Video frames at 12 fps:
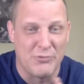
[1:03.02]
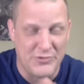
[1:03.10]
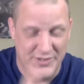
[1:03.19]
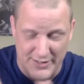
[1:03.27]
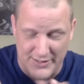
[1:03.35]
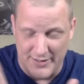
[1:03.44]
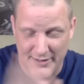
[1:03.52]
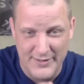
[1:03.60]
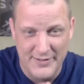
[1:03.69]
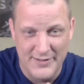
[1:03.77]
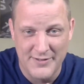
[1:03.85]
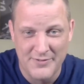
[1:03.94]

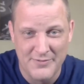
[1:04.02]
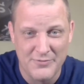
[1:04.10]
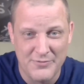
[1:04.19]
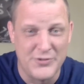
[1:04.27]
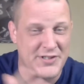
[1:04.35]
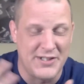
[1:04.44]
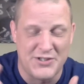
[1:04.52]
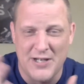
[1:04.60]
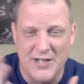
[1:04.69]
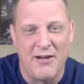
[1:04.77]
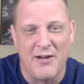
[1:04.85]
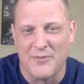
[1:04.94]
Rusich,
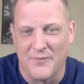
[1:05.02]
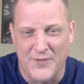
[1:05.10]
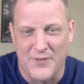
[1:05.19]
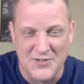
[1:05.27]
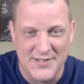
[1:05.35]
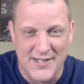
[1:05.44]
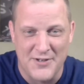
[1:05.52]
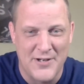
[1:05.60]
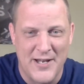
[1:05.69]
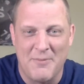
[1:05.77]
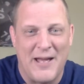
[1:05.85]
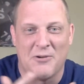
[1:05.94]
however the fuck you say your
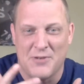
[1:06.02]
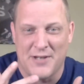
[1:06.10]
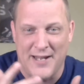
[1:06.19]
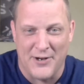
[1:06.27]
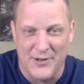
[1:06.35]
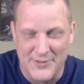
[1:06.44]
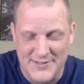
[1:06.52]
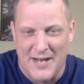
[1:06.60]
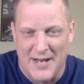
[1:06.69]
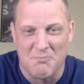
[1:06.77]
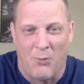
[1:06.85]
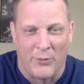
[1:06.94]
name, I don't care. It's
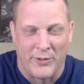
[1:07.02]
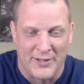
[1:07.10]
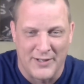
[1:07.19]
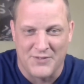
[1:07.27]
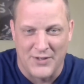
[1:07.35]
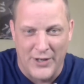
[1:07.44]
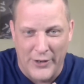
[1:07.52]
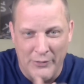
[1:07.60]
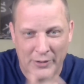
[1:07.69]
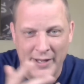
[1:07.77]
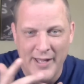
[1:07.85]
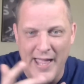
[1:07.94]
not important enough to know.
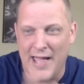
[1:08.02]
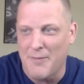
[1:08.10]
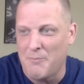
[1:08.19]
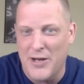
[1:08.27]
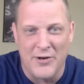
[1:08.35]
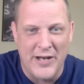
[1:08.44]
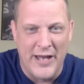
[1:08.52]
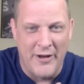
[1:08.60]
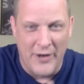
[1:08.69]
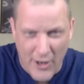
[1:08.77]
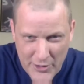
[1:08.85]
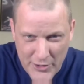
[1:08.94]
At
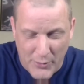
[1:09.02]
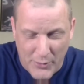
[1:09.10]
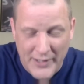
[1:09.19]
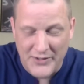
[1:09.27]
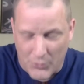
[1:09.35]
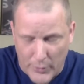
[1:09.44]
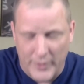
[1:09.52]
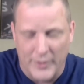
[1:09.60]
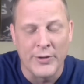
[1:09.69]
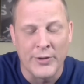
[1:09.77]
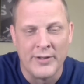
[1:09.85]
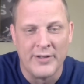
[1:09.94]
BearDownRU on Twitter.
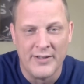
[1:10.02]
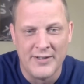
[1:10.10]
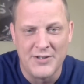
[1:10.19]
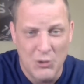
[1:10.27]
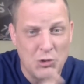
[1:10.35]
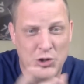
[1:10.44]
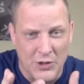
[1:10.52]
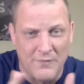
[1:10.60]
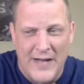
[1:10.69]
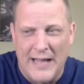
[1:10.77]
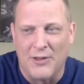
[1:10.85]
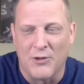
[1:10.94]
You should
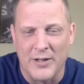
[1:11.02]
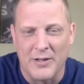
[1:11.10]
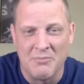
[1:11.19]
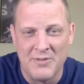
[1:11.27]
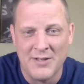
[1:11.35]
follow him.